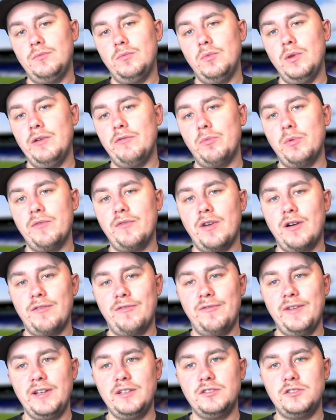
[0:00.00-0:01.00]
with with our
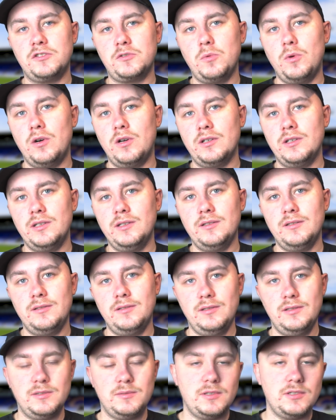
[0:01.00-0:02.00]
Finn squad, and
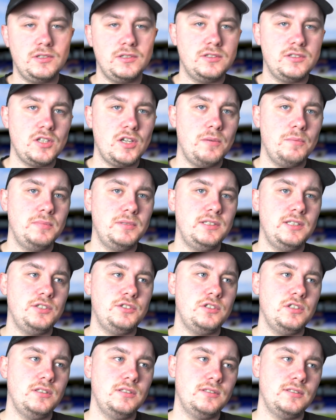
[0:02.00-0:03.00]
especially in certain
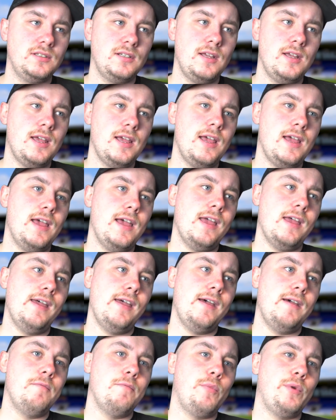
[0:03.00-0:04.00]
positions.
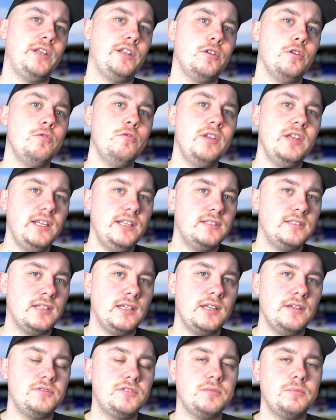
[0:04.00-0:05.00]
Um, we do need to
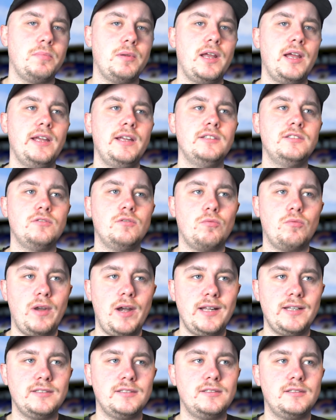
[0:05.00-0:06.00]
give some players a
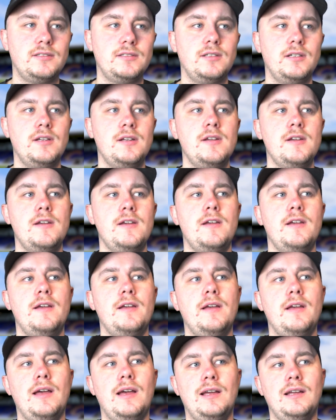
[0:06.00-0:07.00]
rest
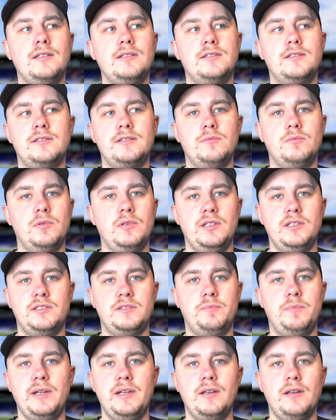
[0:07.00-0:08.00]
as
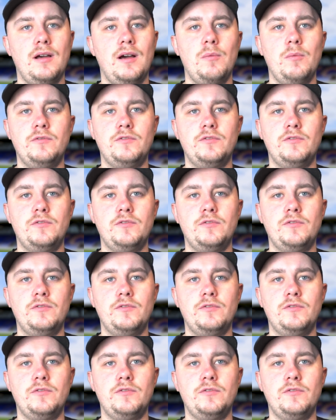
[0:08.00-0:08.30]
it's been like